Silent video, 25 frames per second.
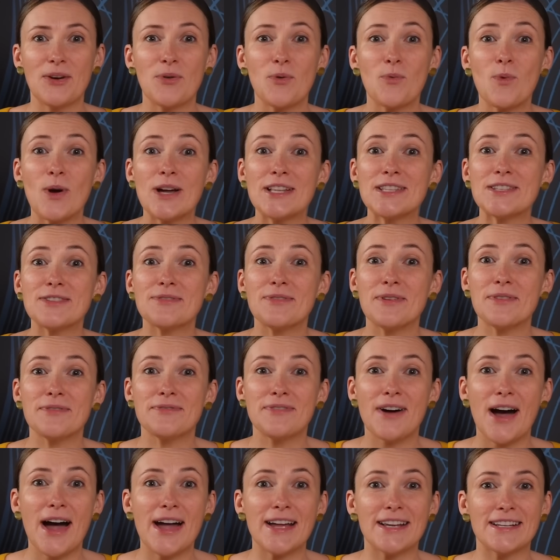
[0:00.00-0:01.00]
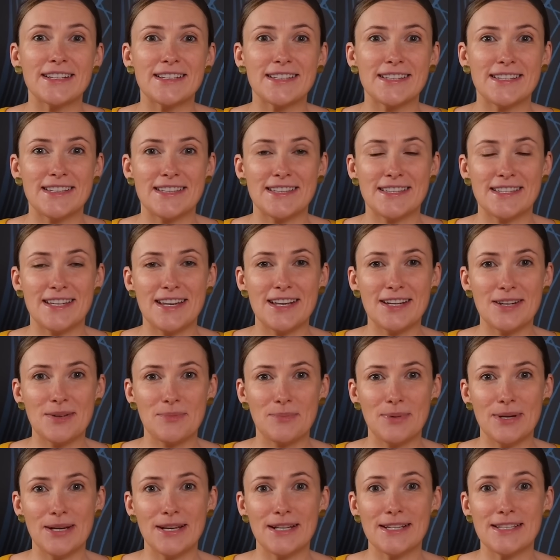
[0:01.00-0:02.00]
Once we find
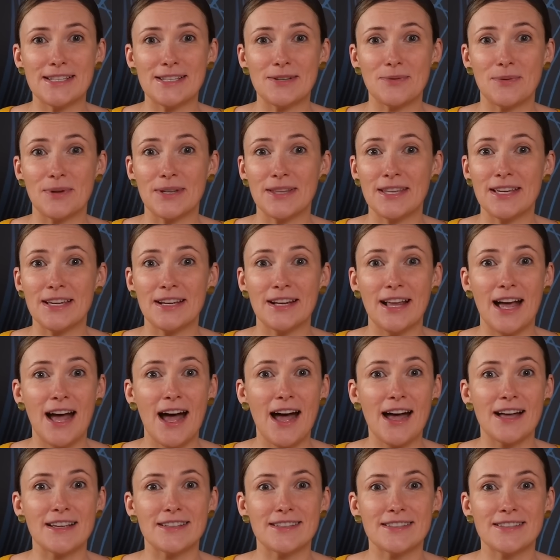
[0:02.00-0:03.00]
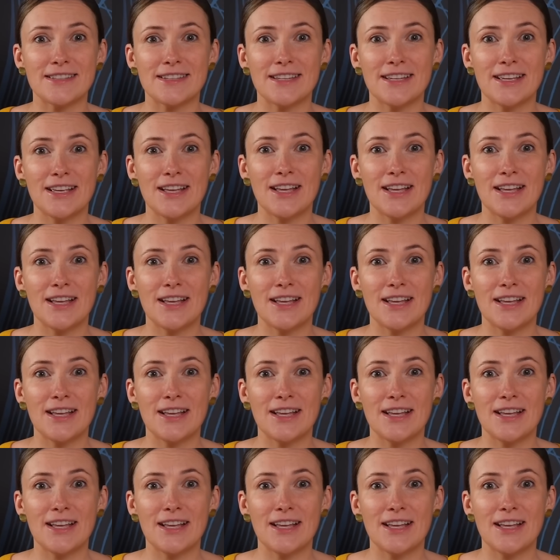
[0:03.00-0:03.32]
sustainability within us,